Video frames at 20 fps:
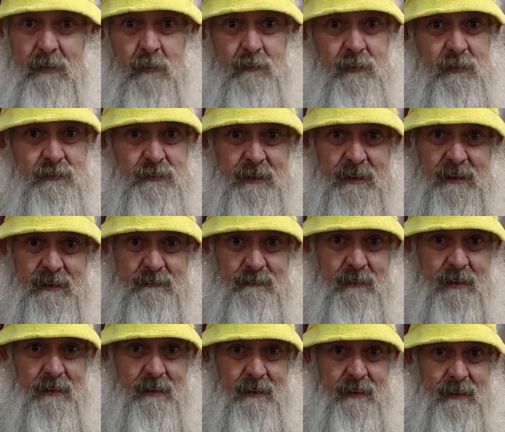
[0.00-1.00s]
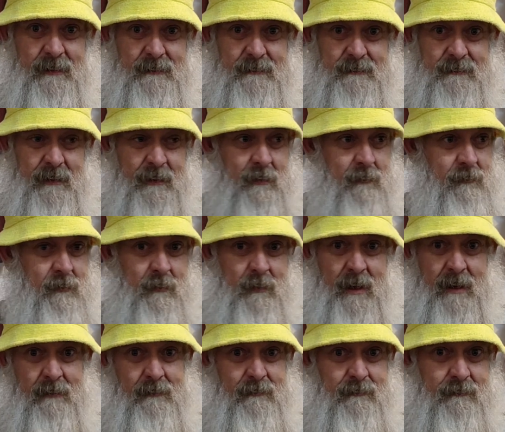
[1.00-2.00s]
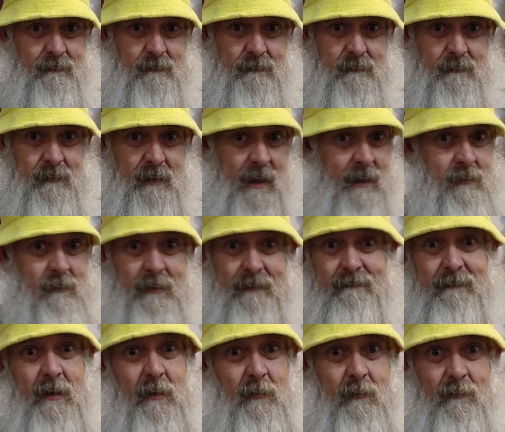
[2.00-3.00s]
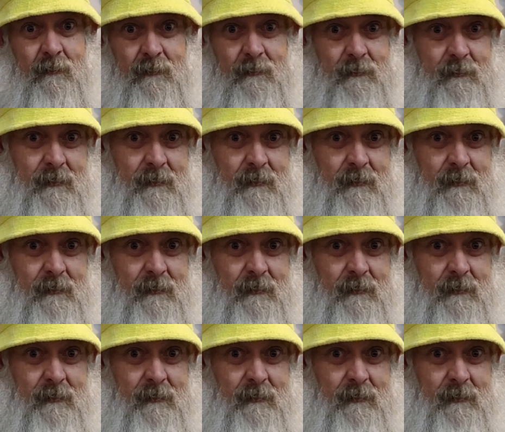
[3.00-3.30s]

no music experience. I don't even know